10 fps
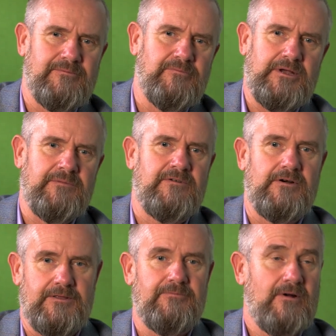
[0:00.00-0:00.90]
we can
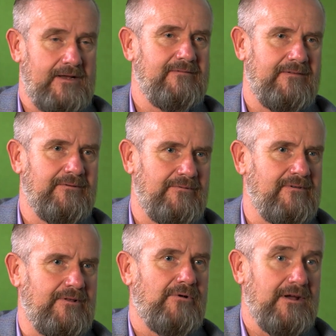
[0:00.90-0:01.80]
find the
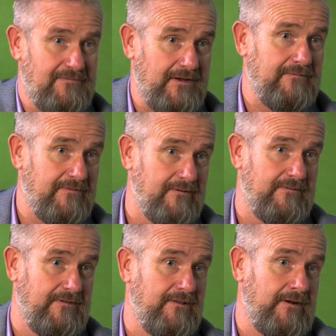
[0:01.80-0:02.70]
right fit for the